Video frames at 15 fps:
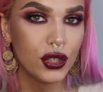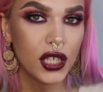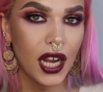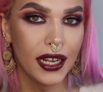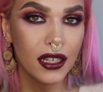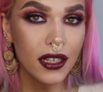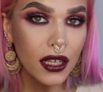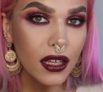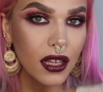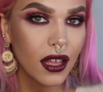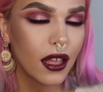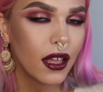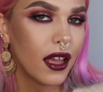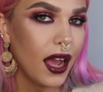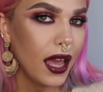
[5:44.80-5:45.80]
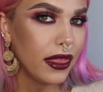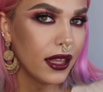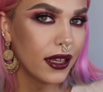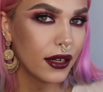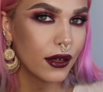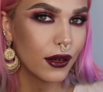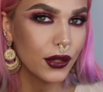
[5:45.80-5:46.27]
so shiny. I
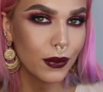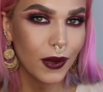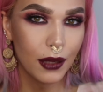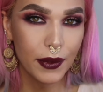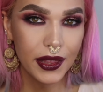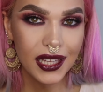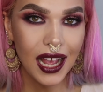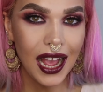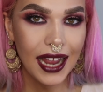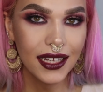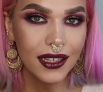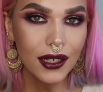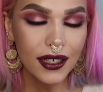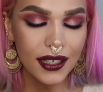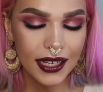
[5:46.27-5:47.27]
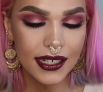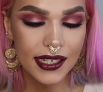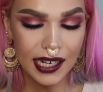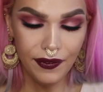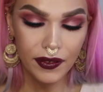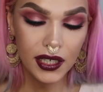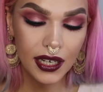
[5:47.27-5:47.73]
think it goes well with the eye look. It's
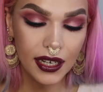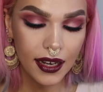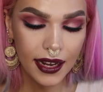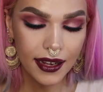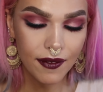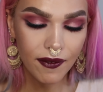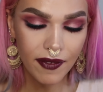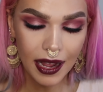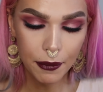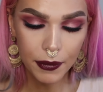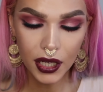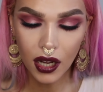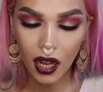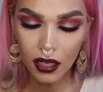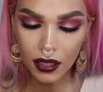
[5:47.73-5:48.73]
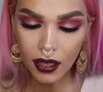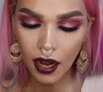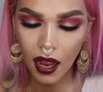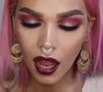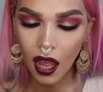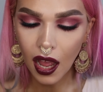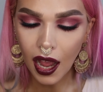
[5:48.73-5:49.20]
definitely like a vampy
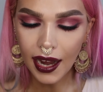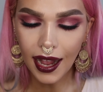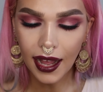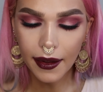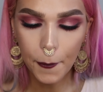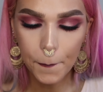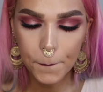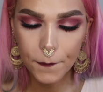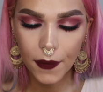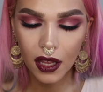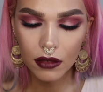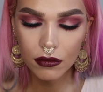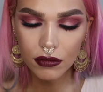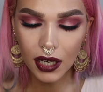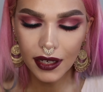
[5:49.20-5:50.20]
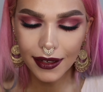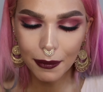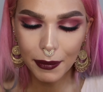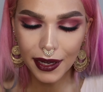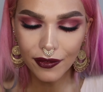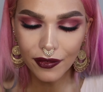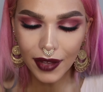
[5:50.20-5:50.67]
color. I had a little
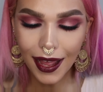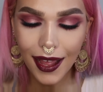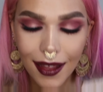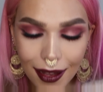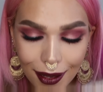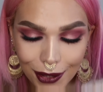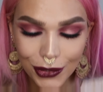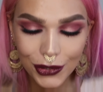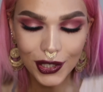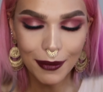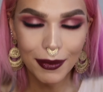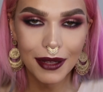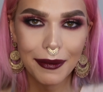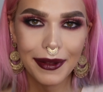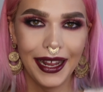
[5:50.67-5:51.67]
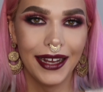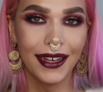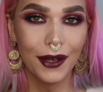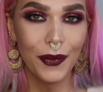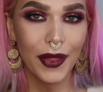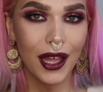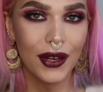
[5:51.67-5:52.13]
bit of trouble applying
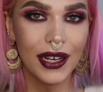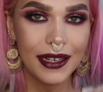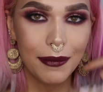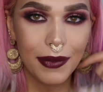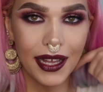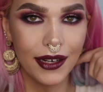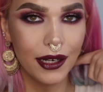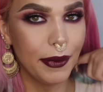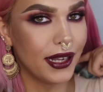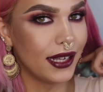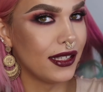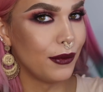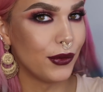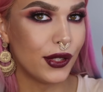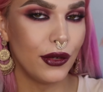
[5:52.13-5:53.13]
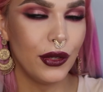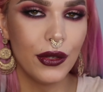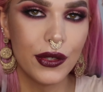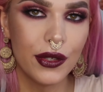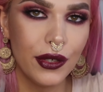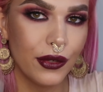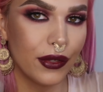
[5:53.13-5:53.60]
it without a lip liner because I'm so
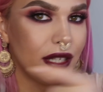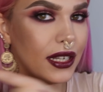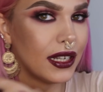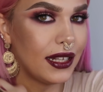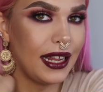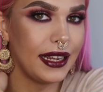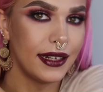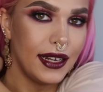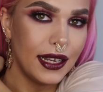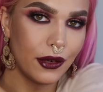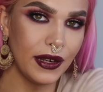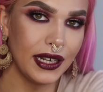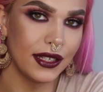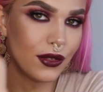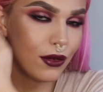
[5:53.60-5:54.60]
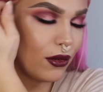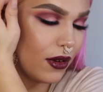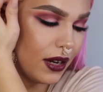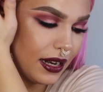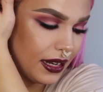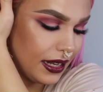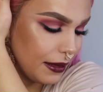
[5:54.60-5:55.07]
used to using like liquids
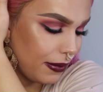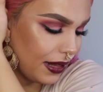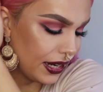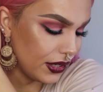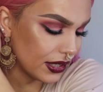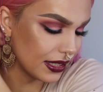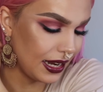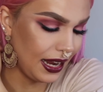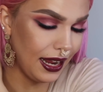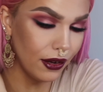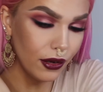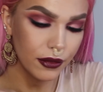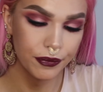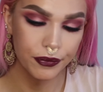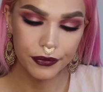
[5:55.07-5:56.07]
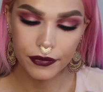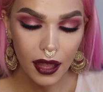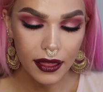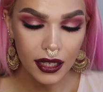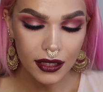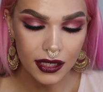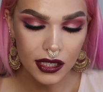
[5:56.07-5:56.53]
or lip liners now.
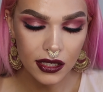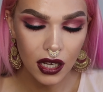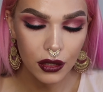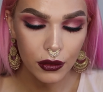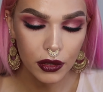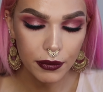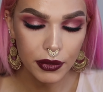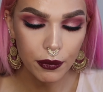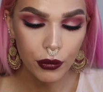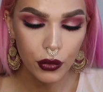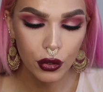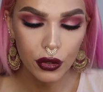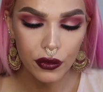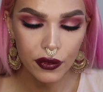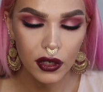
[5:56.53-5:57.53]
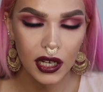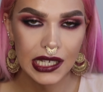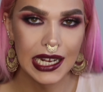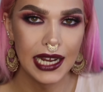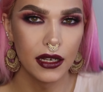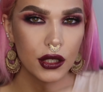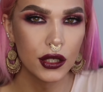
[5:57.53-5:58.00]
I think this color will be beautiful
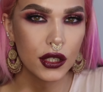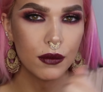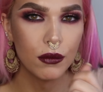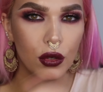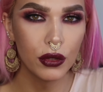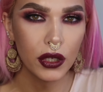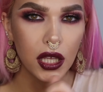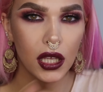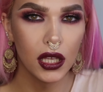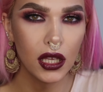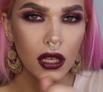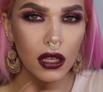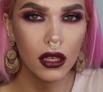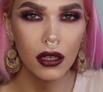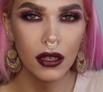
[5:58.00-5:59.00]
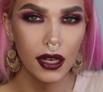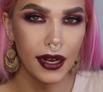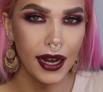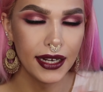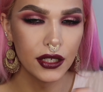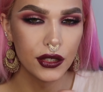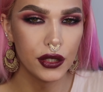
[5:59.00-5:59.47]
as like a smoky,
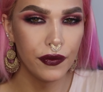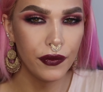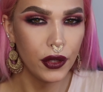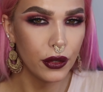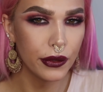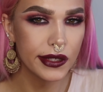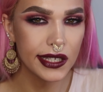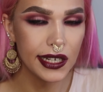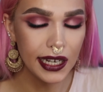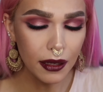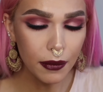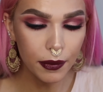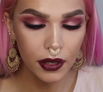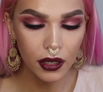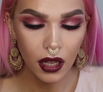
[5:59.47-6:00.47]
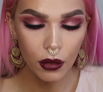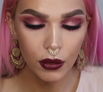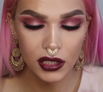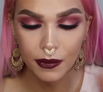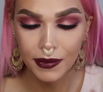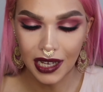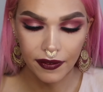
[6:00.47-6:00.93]
like diffused lip,
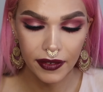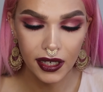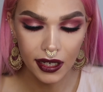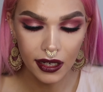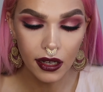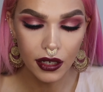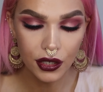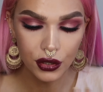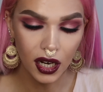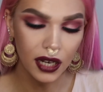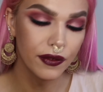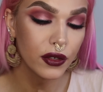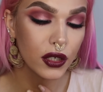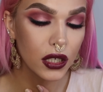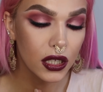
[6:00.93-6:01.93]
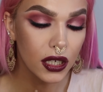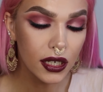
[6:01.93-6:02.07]
which I'm definitely gonna try for a